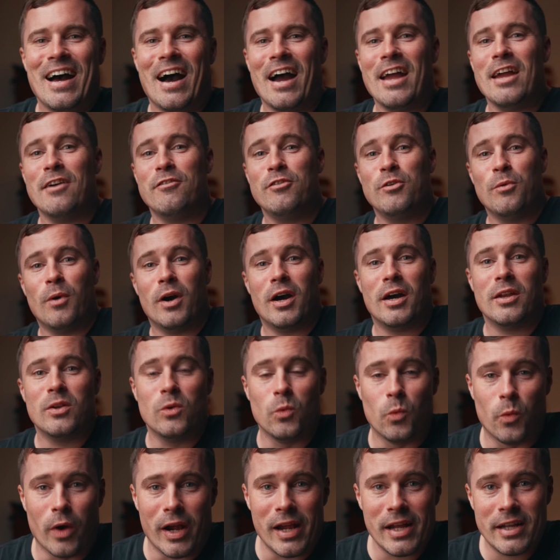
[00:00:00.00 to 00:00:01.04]
Hi
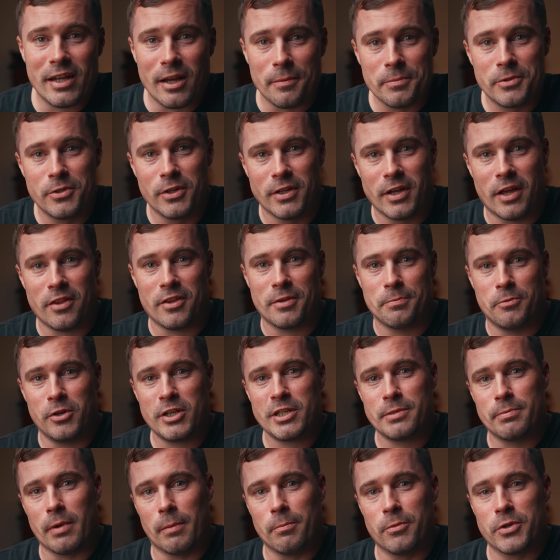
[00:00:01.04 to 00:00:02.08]
everyone, welcome to another
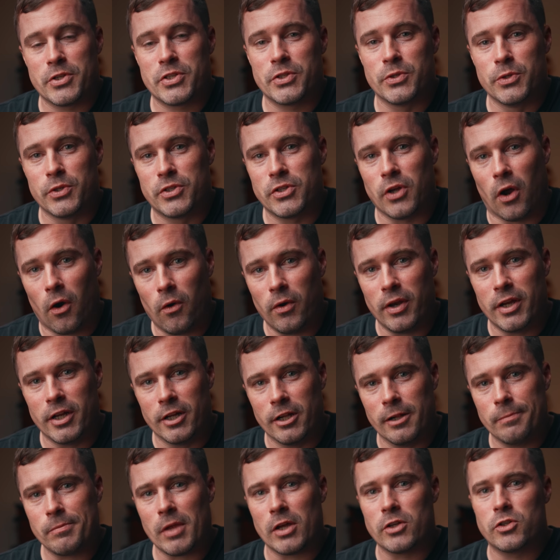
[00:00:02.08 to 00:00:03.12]
BricksMembers tutorial.